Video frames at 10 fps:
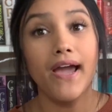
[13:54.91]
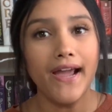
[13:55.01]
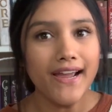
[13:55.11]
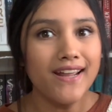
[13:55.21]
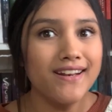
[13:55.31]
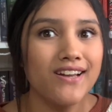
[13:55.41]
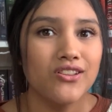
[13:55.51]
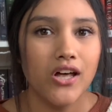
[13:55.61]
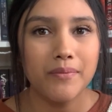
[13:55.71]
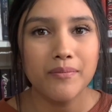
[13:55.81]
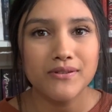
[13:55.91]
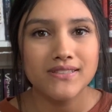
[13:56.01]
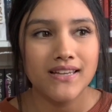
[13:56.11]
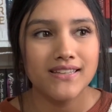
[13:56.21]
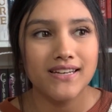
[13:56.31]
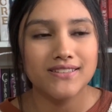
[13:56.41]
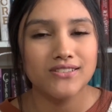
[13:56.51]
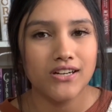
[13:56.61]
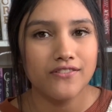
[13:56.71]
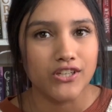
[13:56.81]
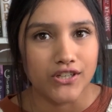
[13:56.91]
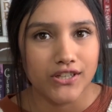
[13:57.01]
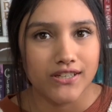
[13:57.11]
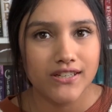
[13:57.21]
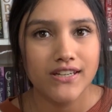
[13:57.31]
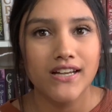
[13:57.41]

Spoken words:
and a lot of people said that it's not even good.